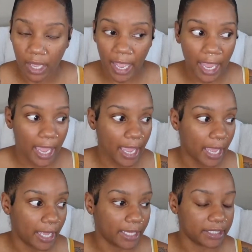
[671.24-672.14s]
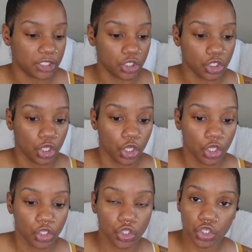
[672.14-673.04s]
And
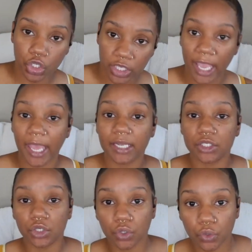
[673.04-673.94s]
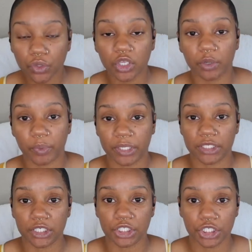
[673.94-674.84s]
to get to the
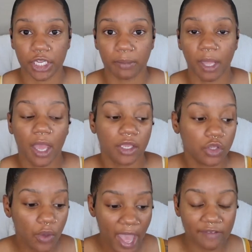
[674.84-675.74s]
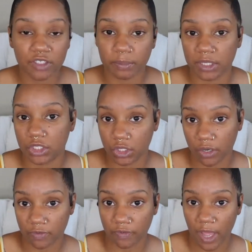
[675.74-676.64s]
apprenticeship, you have to be
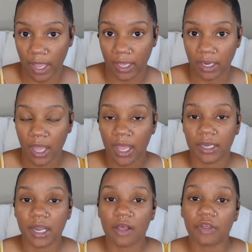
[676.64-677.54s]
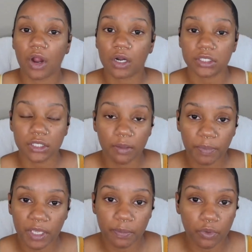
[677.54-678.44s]
certified. Now, there are some
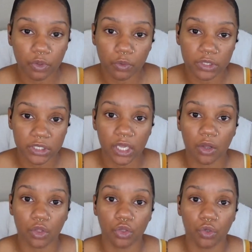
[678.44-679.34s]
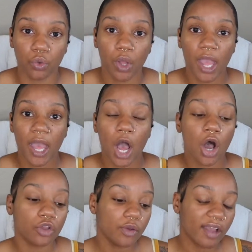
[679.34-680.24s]
people who would tell you,
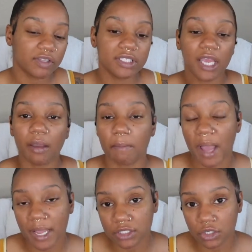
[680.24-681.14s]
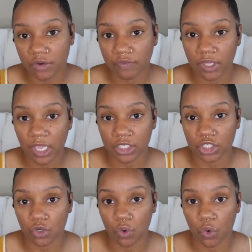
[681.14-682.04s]
oh, you have to take my
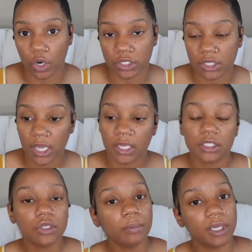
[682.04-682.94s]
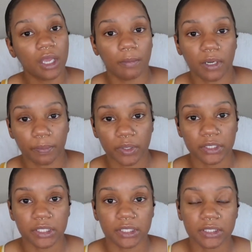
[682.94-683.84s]
certification course to become an
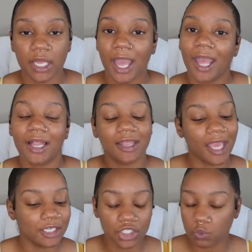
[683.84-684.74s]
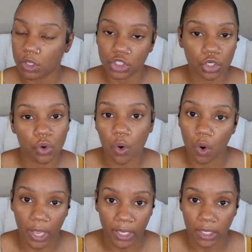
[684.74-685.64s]
apprentice. They just want your coin.